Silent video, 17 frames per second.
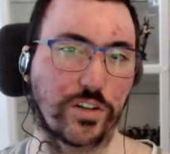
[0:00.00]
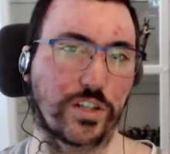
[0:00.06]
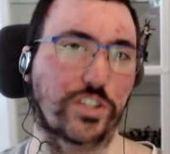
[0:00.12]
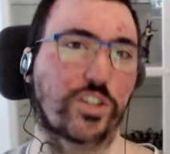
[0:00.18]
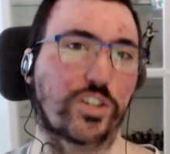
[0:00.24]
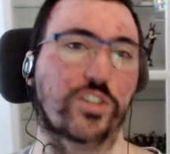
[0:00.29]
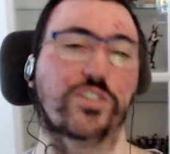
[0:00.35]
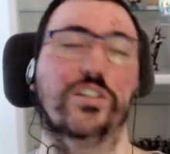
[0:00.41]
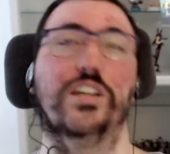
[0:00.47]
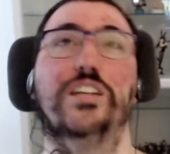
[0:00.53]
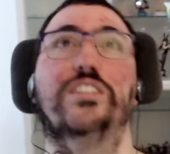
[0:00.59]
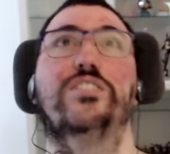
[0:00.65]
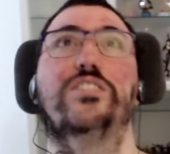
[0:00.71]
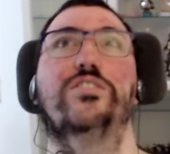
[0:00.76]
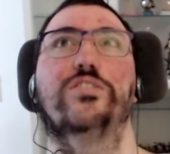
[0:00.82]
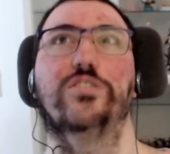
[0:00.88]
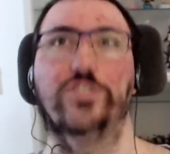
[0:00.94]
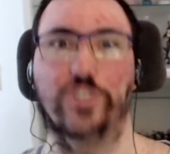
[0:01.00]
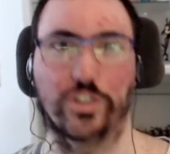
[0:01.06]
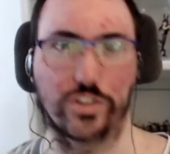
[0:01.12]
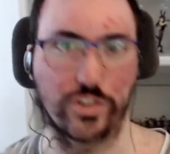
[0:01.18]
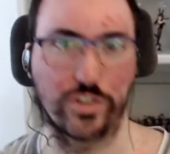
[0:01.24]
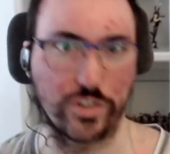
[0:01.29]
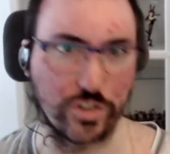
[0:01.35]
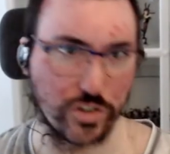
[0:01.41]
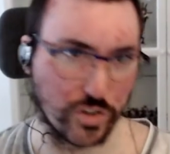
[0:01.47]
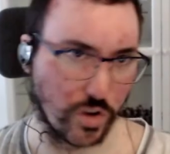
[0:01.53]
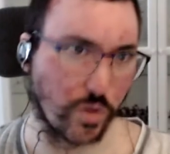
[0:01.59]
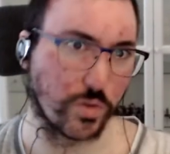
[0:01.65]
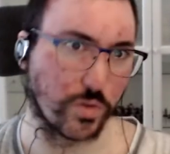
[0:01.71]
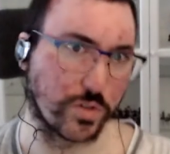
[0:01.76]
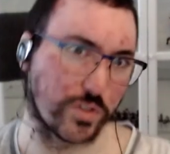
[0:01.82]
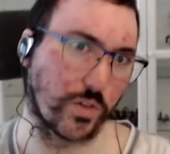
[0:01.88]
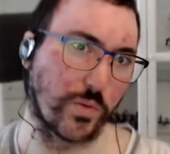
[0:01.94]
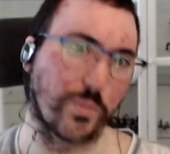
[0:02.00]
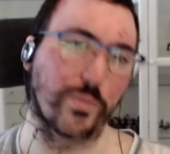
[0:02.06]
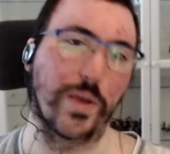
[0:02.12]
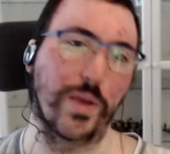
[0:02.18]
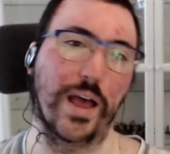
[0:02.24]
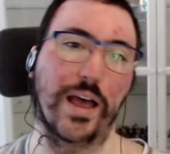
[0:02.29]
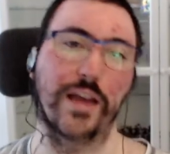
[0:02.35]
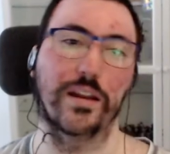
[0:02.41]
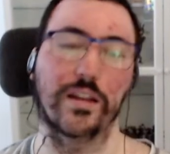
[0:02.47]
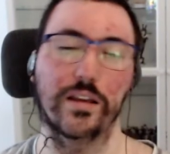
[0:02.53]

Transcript: It's just it's just so so bad